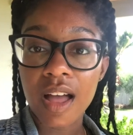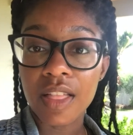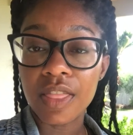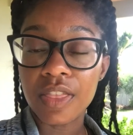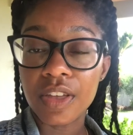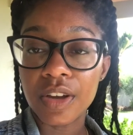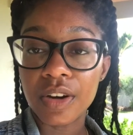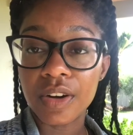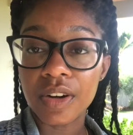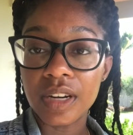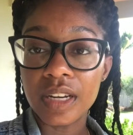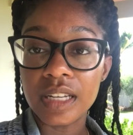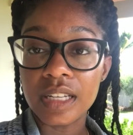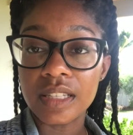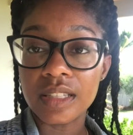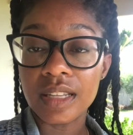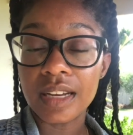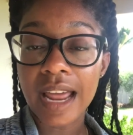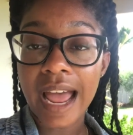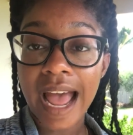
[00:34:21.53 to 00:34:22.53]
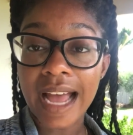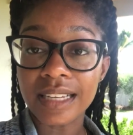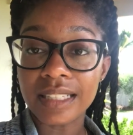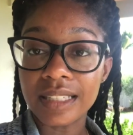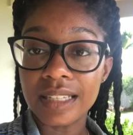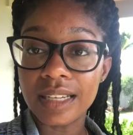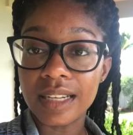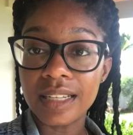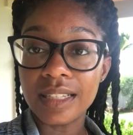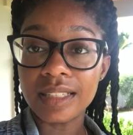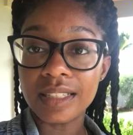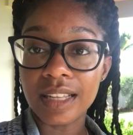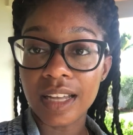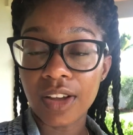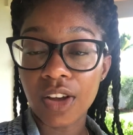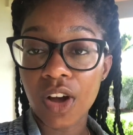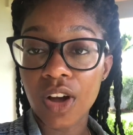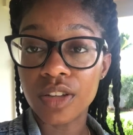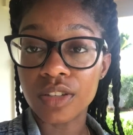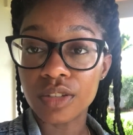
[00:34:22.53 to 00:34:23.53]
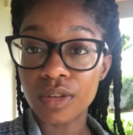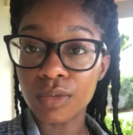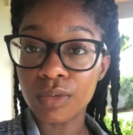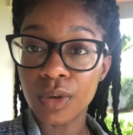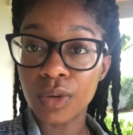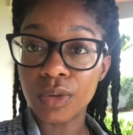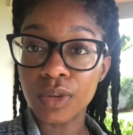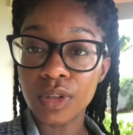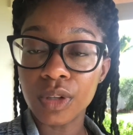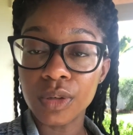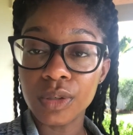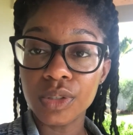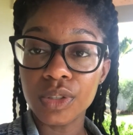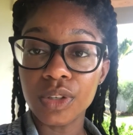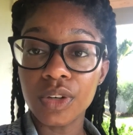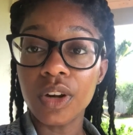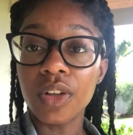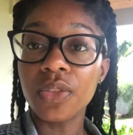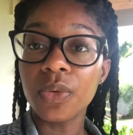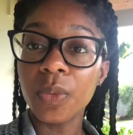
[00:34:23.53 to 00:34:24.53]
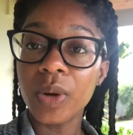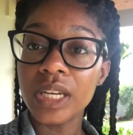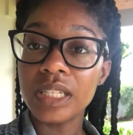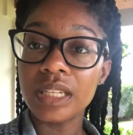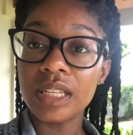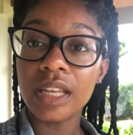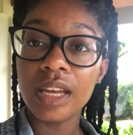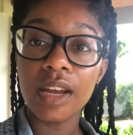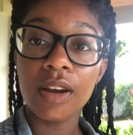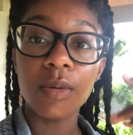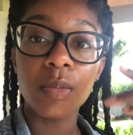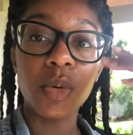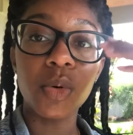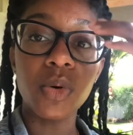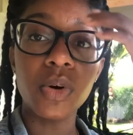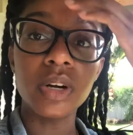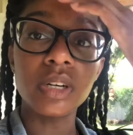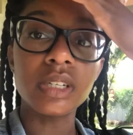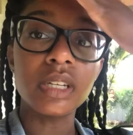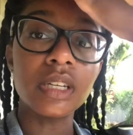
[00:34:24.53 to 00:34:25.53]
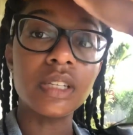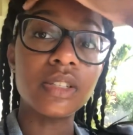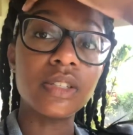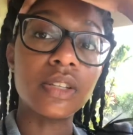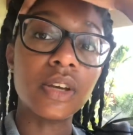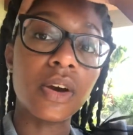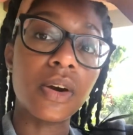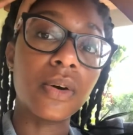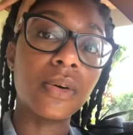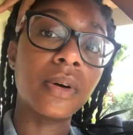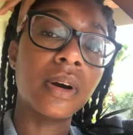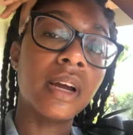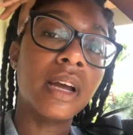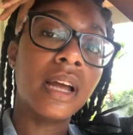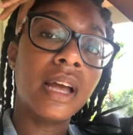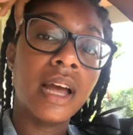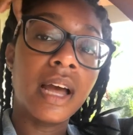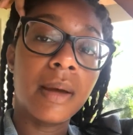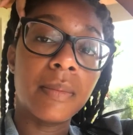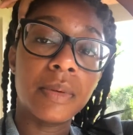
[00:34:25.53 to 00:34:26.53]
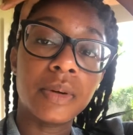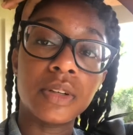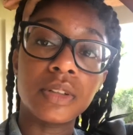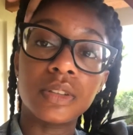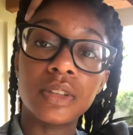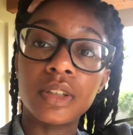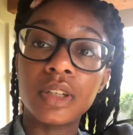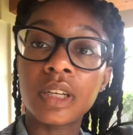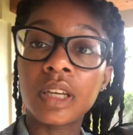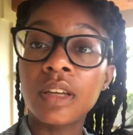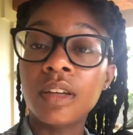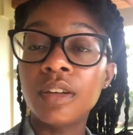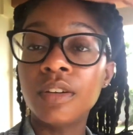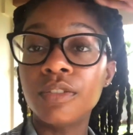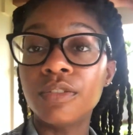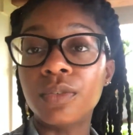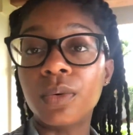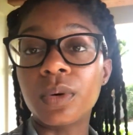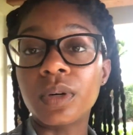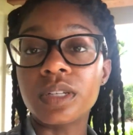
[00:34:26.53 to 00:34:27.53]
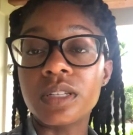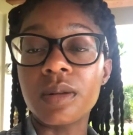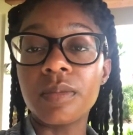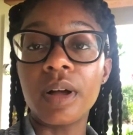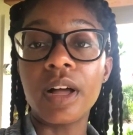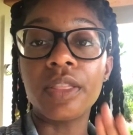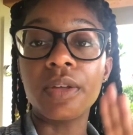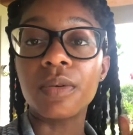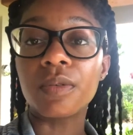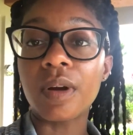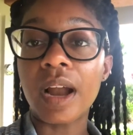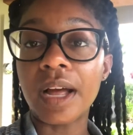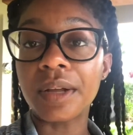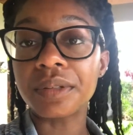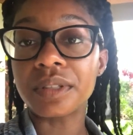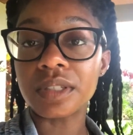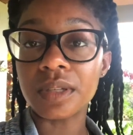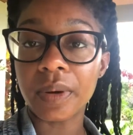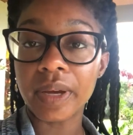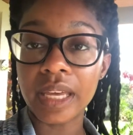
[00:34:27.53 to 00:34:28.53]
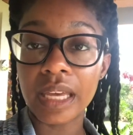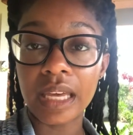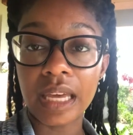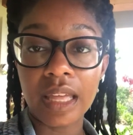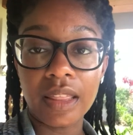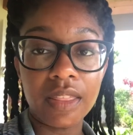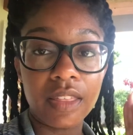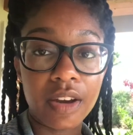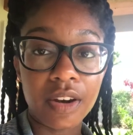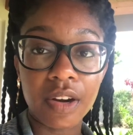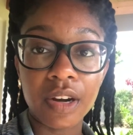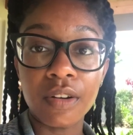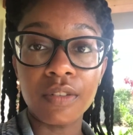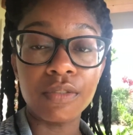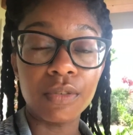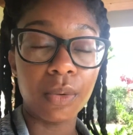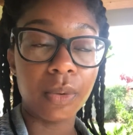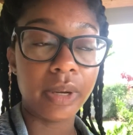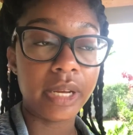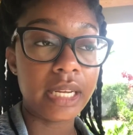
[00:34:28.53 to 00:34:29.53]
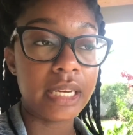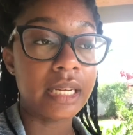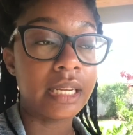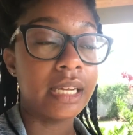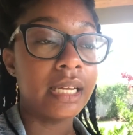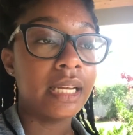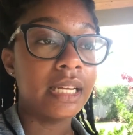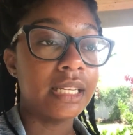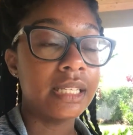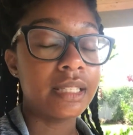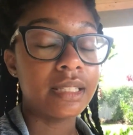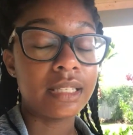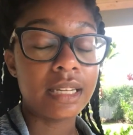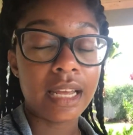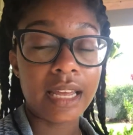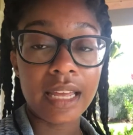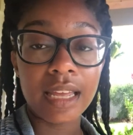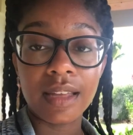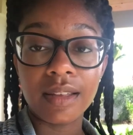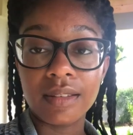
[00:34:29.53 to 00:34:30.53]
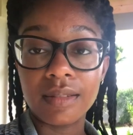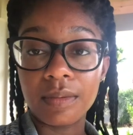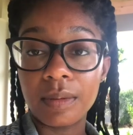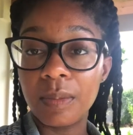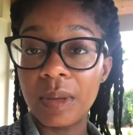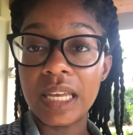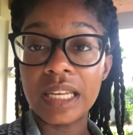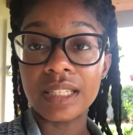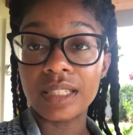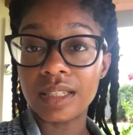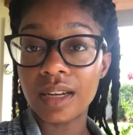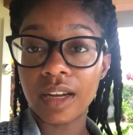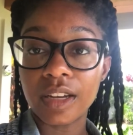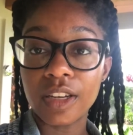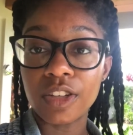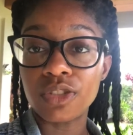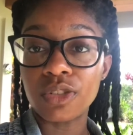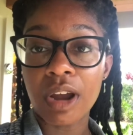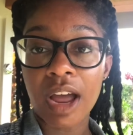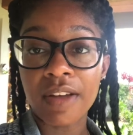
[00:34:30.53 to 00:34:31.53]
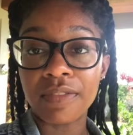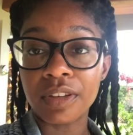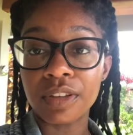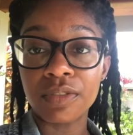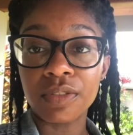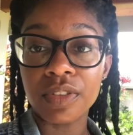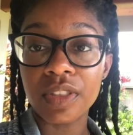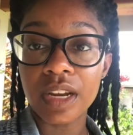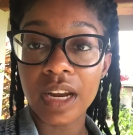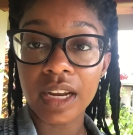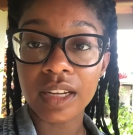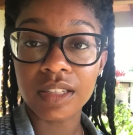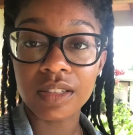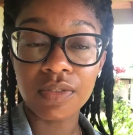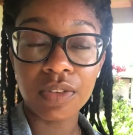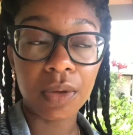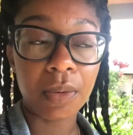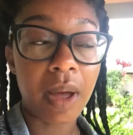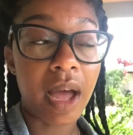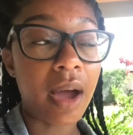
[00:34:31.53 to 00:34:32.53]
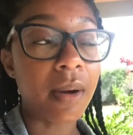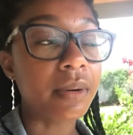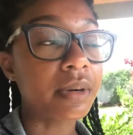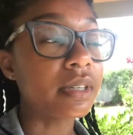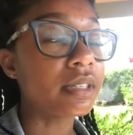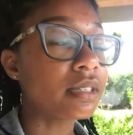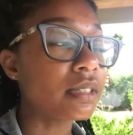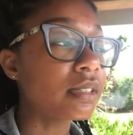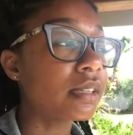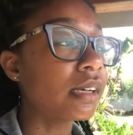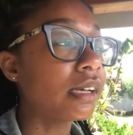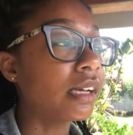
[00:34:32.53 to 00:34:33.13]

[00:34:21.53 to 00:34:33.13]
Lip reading: there is an accident that caused a road closure on the way to the airport, so I'm gonna look for some other routes so I can get there and avoid being stuck in traffic for the next few hours.